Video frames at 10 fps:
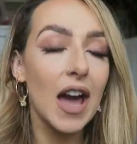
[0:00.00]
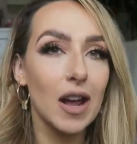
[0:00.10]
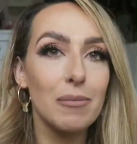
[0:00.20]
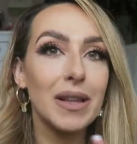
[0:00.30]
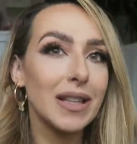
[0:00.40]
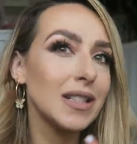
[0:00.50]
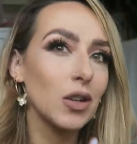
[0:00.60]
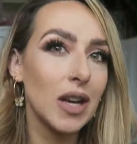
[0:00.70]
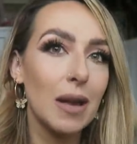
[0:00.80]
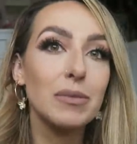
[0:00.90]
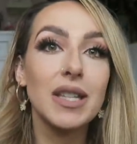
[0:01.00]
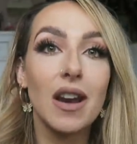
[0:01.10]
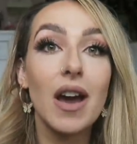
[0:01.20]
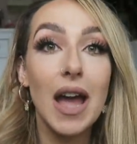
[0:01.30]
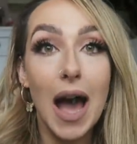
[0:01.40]
And I mean, these are names that
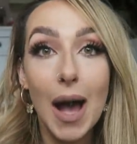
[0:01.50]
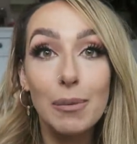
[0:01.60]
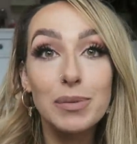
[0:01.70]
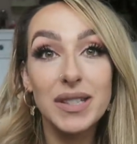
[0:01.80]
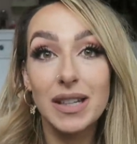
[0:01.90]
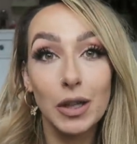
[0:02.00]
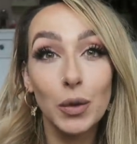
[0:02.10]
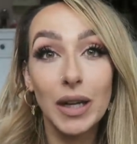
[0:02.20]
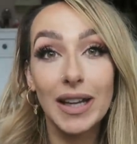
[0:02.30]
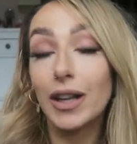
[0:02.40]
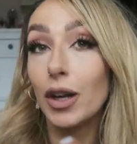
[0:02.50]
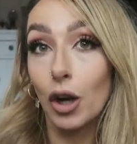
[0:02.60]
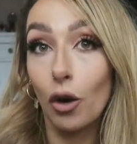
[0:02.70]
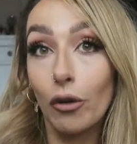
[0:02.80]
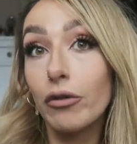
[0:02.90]
I absolutely
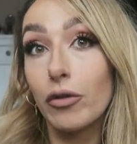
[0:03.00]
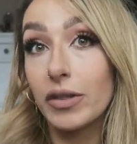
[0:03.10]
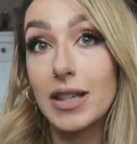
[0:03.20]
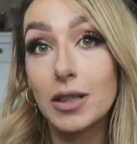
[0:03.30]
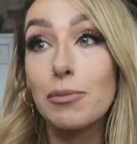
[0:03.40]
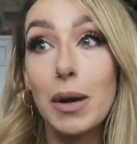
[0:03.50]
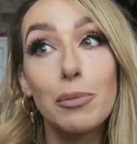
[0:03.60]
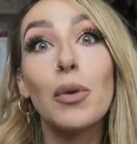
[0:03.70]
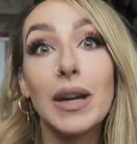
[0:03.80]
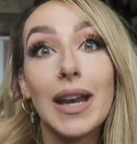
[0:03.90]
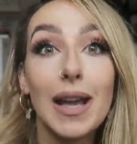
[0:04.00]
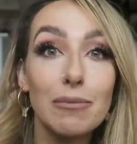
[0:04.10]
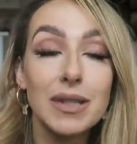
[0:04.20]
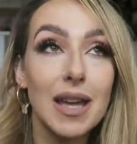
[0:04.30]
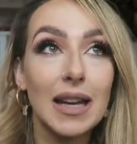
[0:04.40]
love. These are my boy
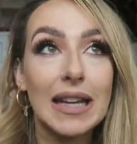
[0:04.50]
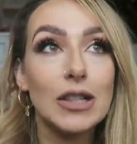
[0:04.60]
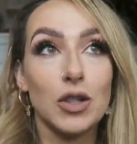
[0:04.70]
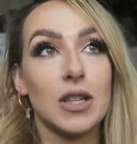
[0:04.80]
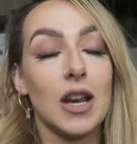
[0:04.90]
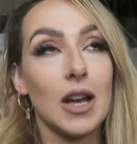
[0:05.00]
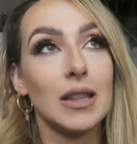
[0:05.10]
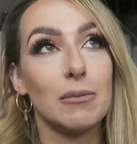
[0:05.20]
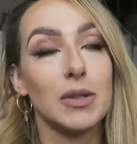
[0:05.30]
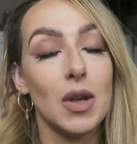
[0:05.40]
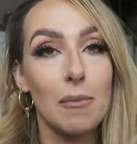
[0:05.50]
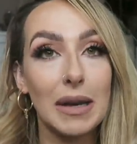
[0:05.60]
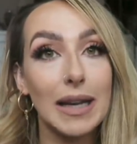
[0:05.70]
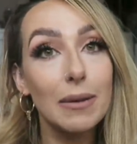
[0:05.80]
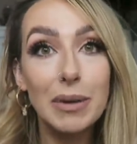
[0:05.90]
names and he doesn't like them. So I'm
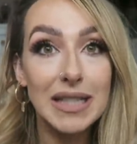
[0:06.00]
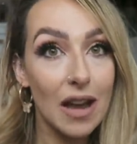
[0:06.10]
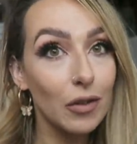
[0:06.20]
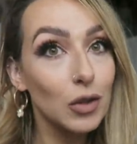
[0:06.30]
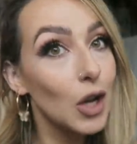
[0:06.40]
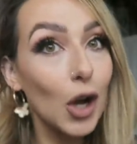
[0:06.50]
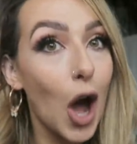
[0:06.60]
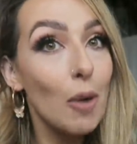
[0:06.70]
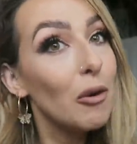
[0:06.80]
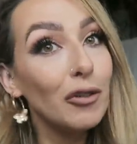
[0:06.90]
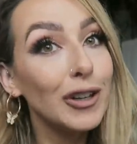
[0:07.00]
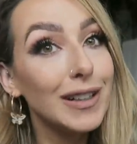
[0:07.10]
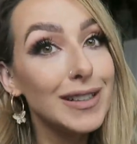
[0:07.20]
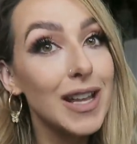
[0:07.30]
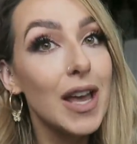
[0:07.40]
a little bit devo.com over
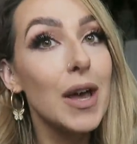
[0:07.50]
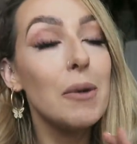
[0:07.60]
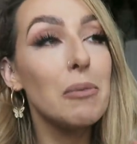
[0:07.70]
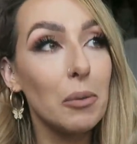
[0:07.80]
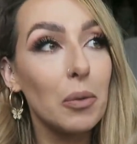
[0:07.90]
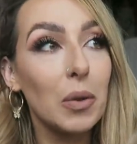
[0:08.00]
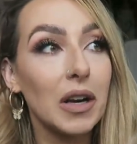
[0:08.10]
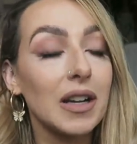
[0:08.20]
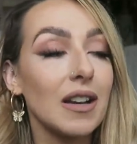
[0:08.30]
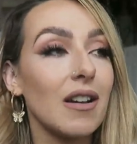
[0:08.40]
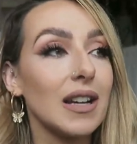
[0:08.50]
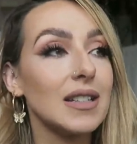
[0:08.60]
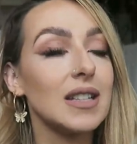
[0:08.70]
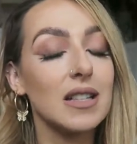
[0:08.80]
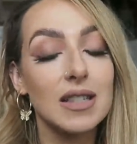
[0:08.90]
it, but we're working on
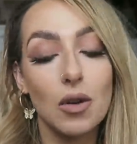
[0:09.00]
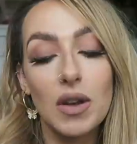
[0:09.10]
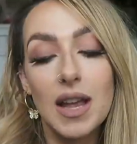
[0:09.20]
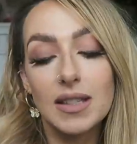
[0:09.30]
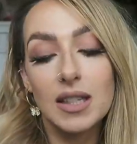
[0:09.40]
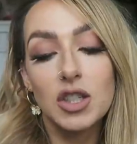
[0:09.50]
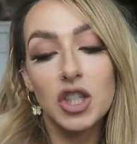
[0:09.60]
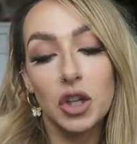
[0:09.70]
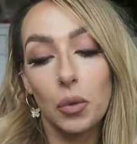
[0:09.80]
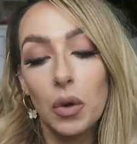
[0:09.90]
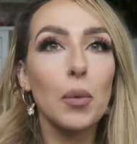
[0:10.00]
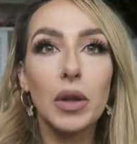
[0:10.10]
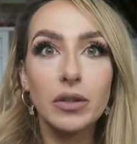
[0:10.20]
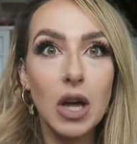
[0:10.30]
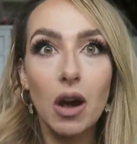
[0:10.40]
it. So yes, I do. I
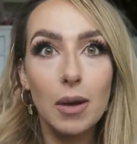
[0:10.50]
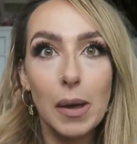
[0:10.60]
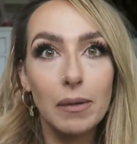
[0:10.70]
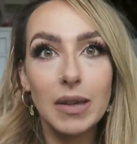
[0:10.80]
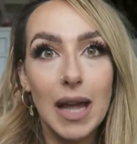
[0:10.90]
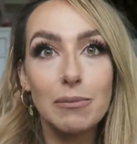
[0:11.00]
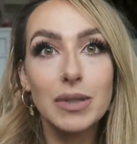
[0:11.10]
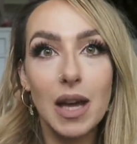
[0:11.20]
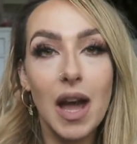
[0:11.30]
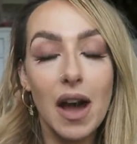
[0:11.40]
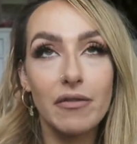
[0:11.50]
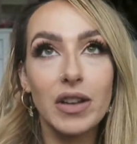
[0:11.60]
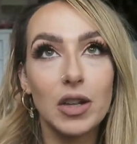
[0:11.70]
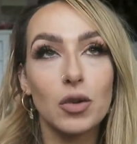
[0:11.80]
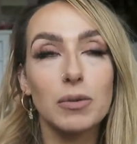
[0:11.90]
will talk about names. I have
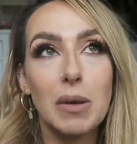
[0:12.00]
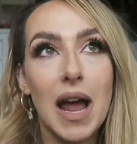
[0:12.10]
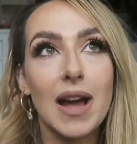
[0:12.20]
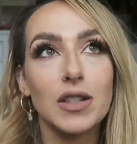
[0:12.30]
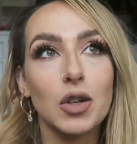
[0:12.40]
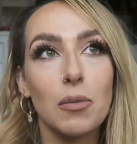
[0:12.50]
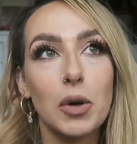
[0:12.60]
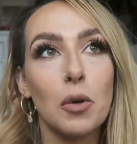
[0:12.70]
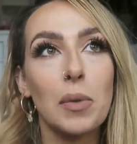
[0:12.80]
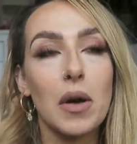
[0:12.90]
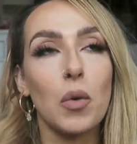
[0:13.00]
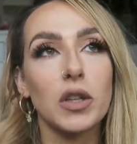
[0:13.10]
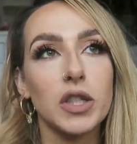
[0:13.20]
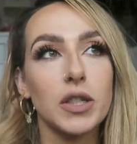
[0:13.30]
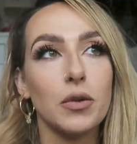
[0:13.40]
videos planned coming up. I
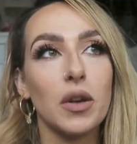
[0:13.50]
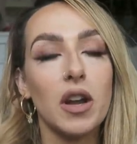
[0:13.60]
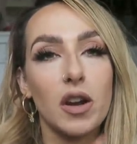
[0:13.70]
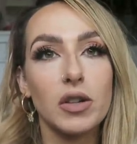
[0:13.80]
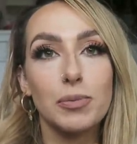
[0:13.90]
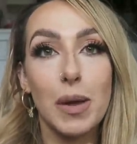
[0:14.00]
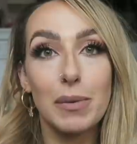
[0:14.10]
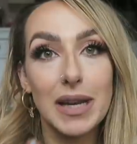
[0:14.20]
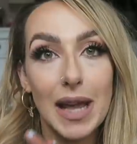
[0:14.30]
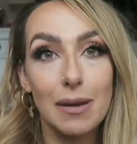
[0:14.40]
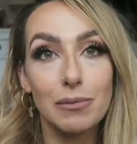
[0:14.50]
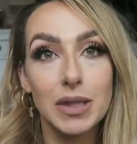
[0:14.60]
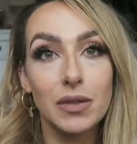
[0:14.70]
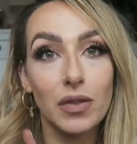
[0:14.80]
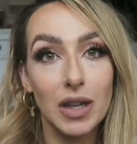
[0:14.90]
want to do an Irish baby
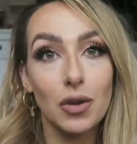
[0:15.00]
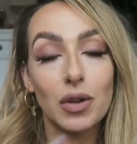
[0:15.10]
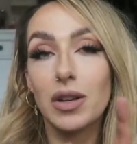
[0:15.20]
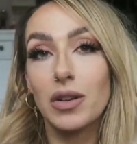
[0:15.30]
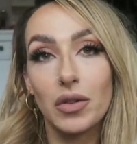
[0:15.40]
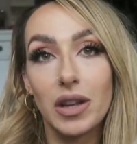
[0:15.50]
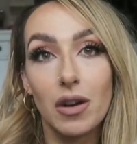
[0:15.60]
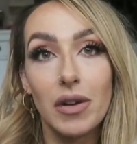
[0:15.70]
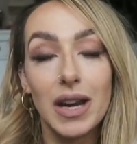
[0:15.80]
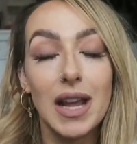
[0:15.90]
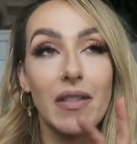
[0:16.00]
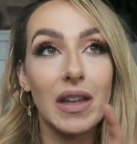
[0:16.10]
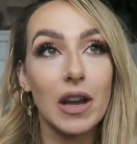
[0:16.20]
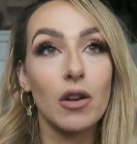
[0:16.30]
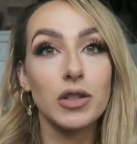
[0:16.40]
names video. You know that already. And
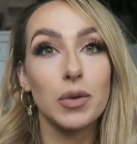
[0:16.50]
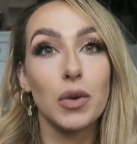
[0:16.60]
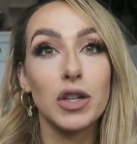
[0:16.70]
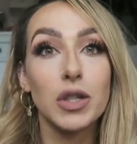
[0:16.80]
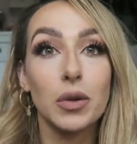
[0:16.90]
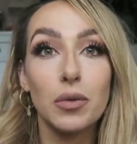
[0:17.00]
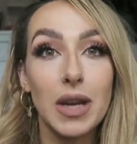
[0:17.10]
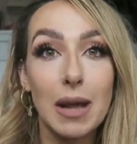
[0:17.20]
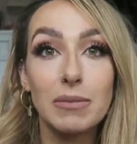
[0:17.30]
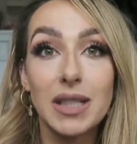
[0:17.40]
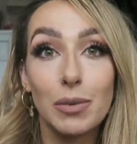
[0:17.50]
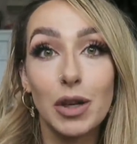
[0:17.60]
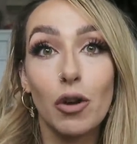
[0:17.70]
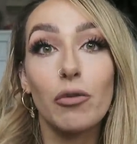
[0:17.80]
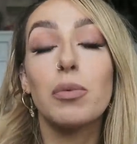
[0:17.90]
then I also want to to do names that we
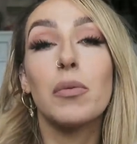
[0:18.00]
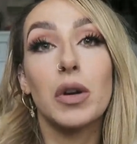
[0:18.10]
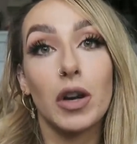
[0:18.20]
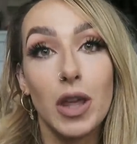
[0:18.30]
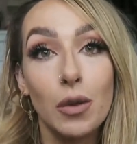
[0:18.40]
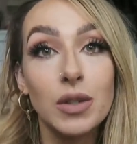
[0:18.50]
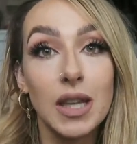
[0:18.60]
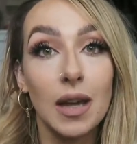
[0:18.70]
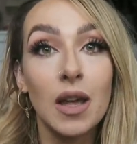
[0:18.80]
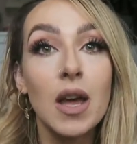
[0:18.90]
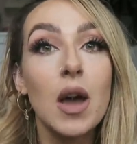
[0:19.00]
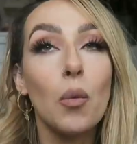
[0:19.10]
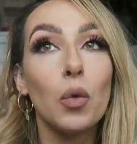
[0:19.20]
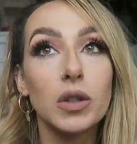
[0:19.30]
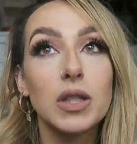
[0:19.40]
love but we're not using
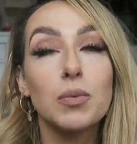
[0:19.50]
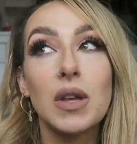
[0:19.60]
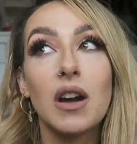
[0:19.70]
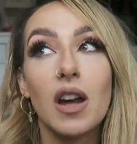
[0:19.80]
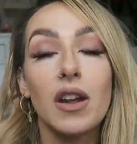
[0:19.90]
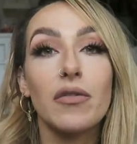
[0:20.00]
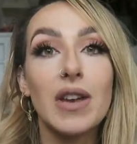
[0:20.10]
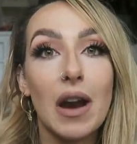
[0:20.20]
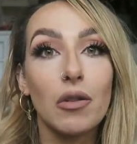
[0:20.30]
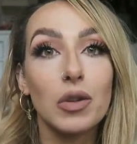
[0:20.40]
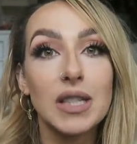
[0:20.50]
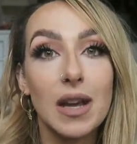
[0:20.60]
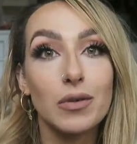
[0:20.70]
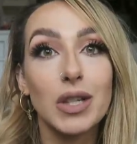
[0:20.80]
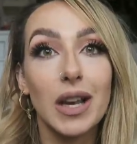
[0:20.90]
once we kind of narrow it
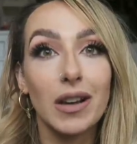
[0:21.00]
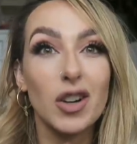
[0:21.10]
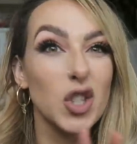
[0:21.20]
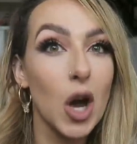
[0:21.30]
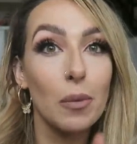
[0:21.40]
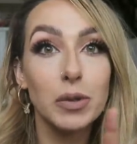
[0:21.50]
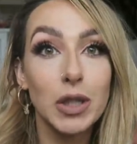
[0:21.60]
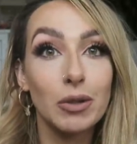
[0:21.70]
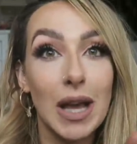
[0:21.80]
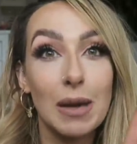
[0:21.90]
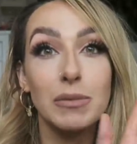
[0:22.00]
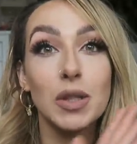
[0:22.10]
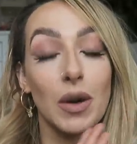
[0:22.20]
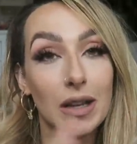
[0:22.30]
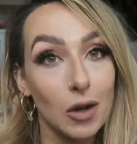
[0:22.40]
down to like our top two names.
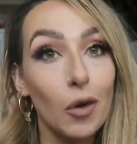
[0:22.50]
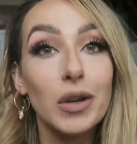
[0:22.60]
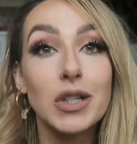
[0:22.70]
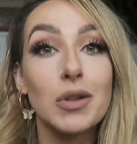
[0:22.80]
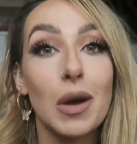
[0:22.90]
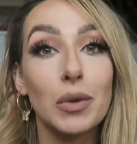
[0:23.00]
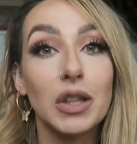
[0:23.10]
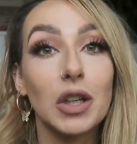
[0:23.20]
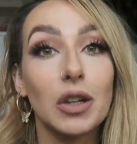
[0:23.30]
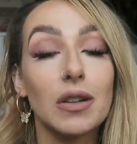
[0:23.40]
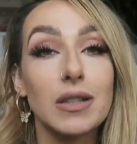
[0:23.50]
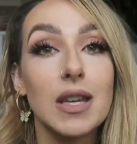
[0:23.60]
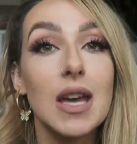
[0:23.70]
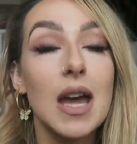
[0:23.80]
So I can already do that with the girls.